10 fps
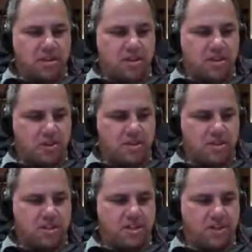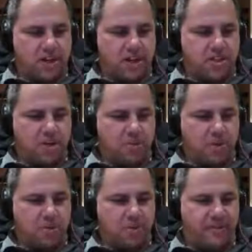see this other guy
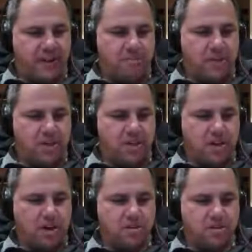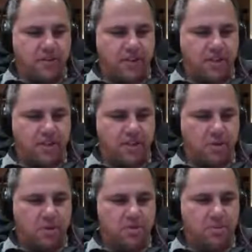jumping in with $5 million if he thought
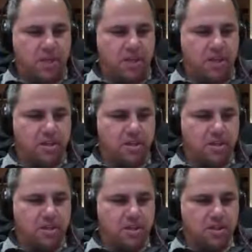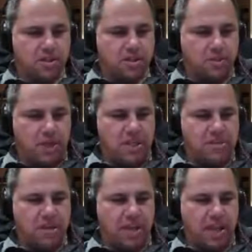they were losing money.
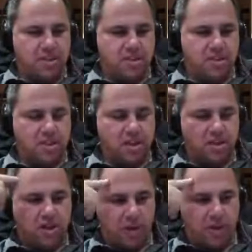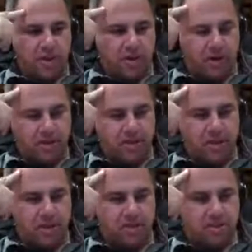I mean, he's like anxious to go in there.
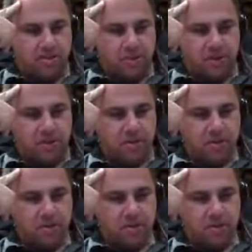He's seeing something.